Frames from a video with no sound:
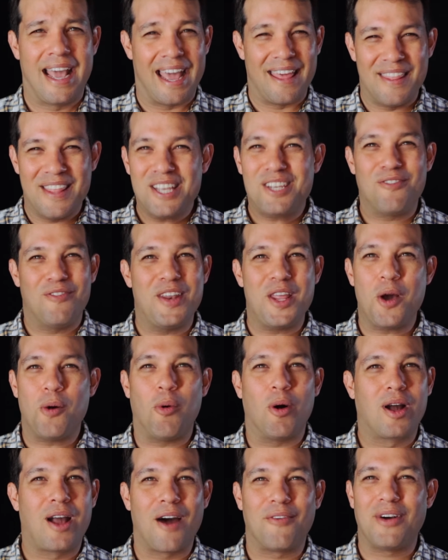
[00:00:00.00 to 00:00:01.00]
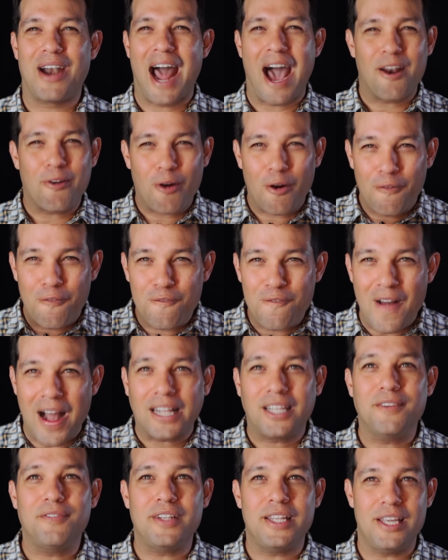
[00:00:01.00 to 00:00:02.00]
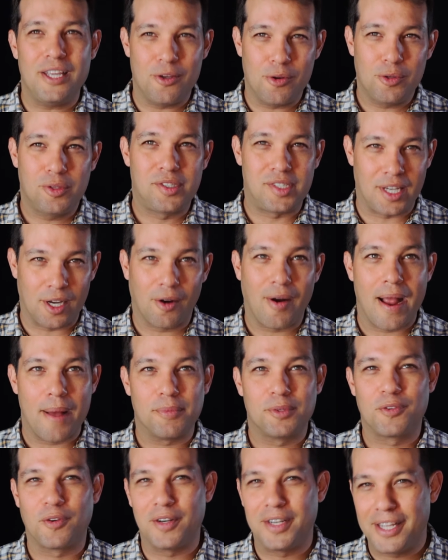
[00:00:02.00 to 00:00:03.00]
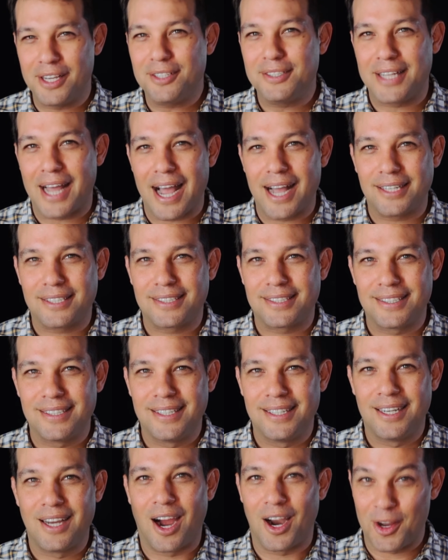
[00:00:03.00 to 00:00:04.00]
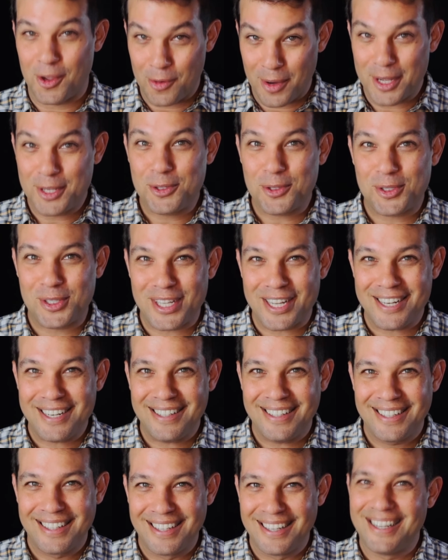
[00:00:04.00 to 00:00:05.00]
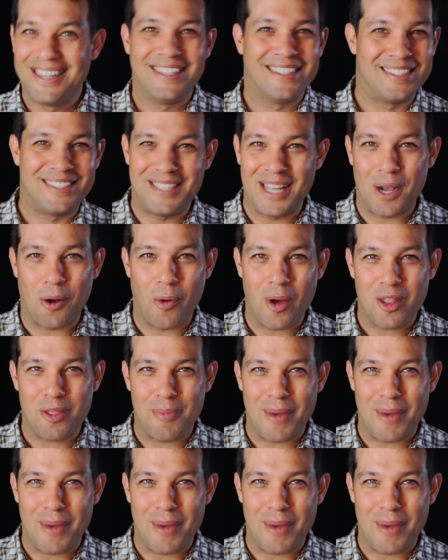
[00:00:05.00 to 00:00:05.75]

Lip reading: In this video, we'll cover how to effectively use CRMs for Deal Desk. Are you interested? Stick with